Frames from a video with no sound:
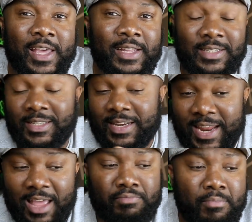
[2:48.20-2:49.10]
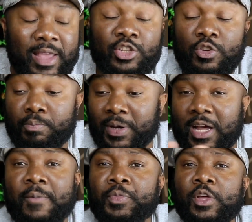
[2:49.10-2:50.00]
is. It's not meant to
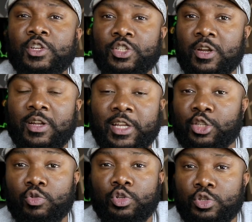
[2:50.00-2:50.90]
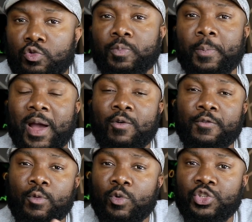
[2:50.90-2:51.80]
become suddenly super
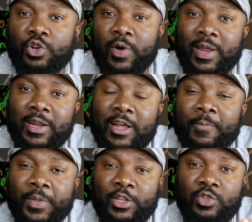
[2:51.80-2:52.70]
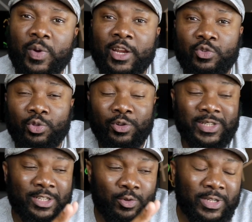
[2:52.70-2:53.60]
powerful once you go ahead and update to Android
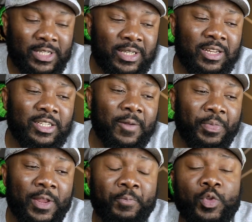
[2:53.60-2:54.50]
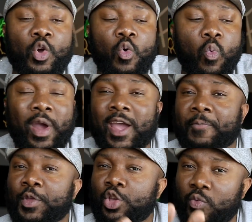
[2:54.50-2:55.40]
13. So it's still something
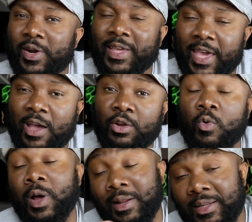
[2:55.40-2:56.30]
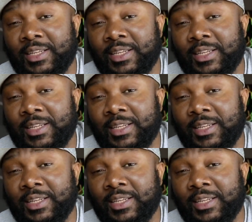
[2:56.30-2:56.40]
where you would encounter, or at